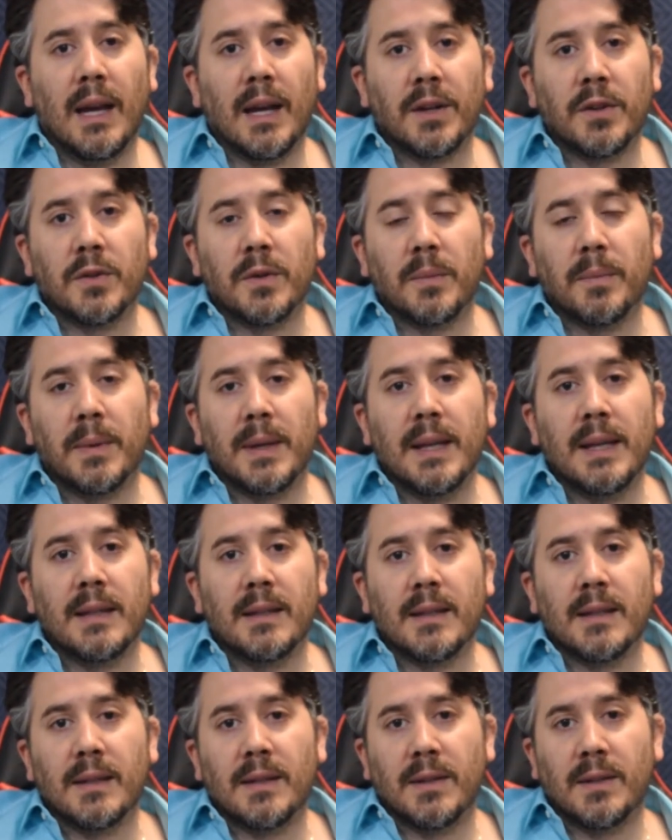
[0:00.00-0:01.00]
extra
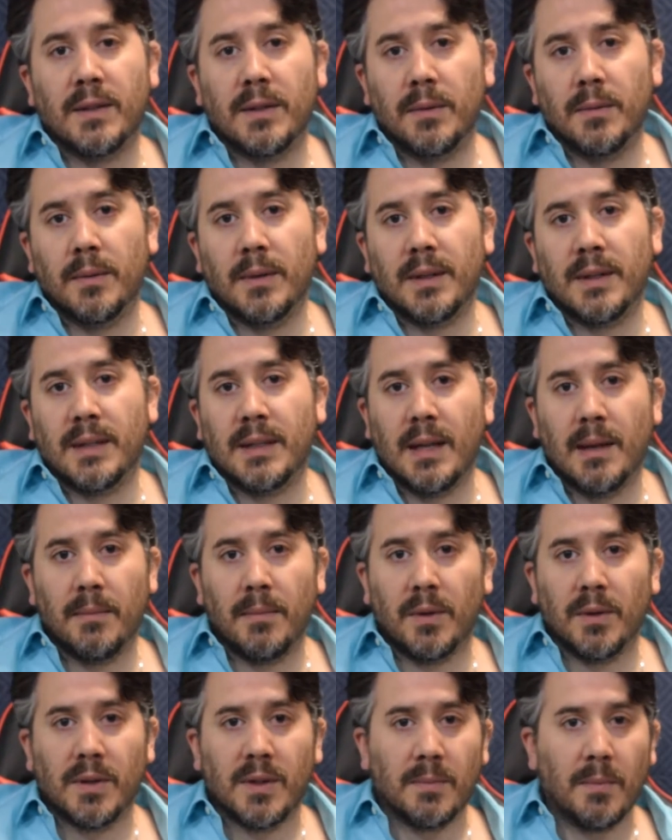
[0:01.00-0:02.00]
pieces to
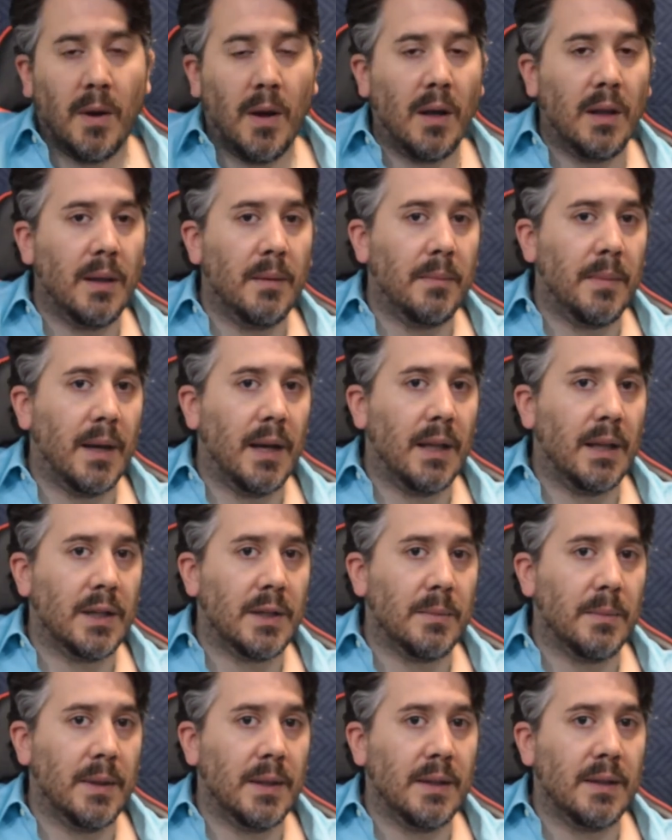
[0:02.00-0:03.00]
assemble small
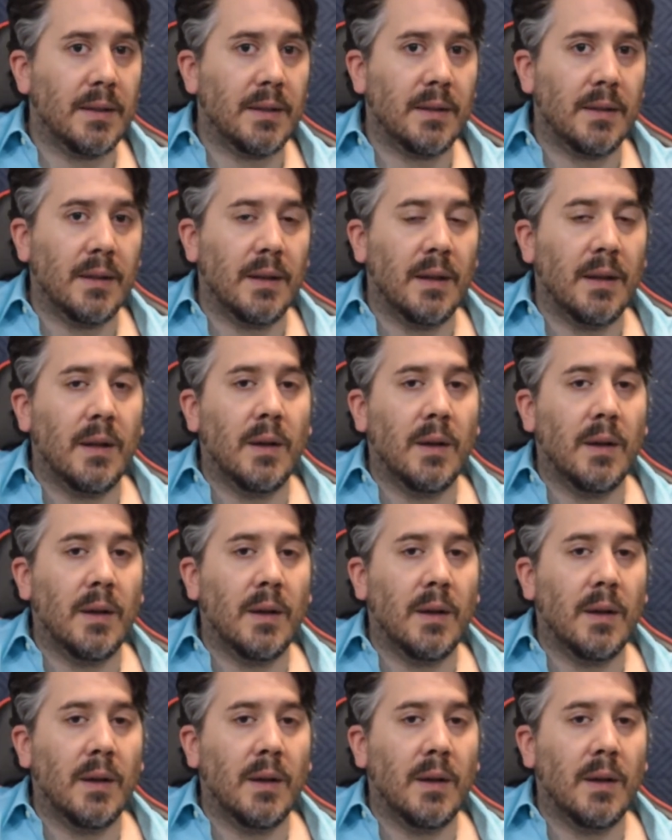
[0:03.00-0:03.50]
embellishments